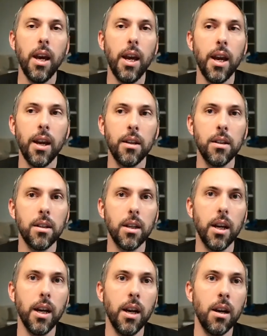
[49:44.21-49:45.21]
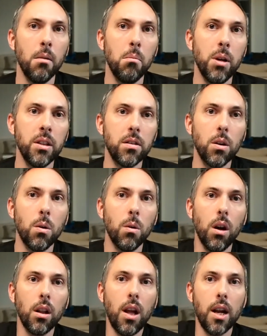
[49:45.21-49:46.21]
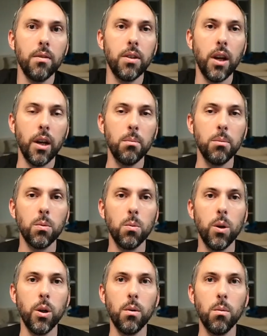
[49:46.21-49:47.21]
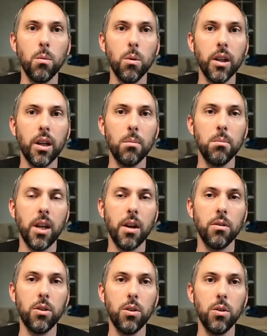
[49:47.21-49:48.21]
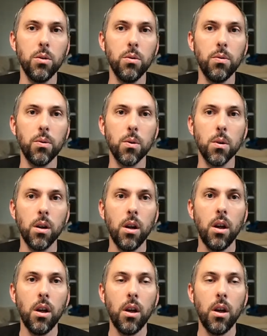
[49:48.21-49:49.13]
And so a lot of times what it comes down to for